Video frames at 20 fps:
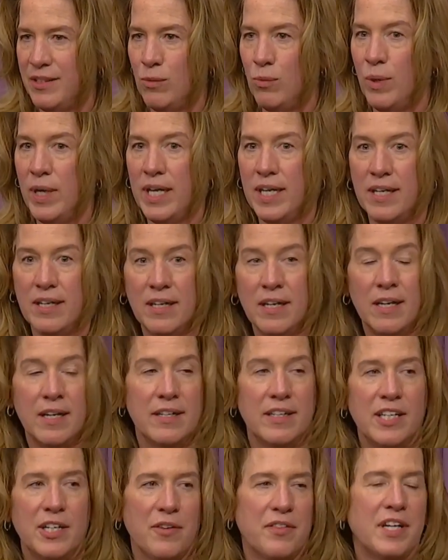The way,
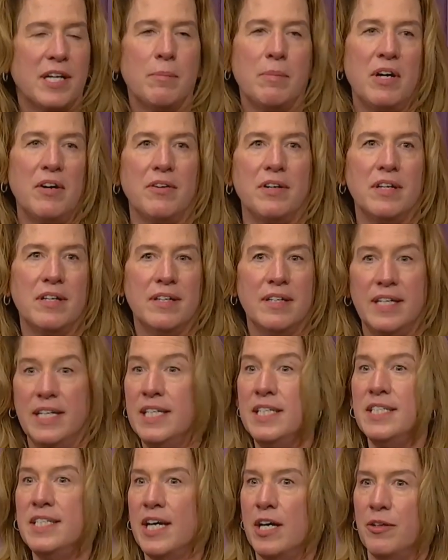you know, think about
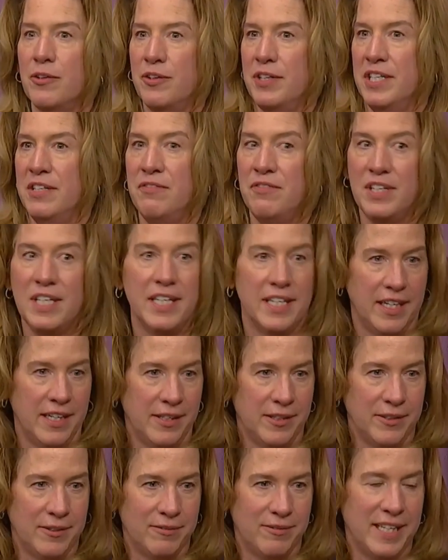Intel or
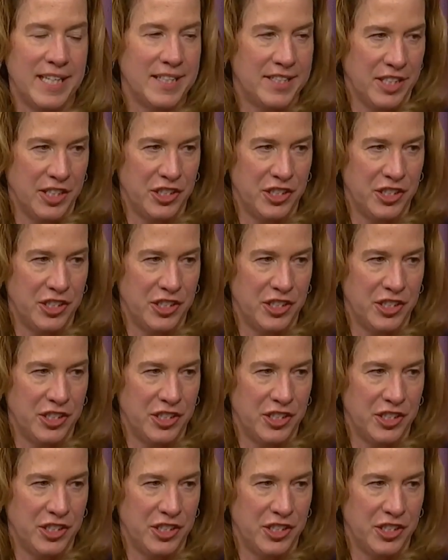Nvidia, right?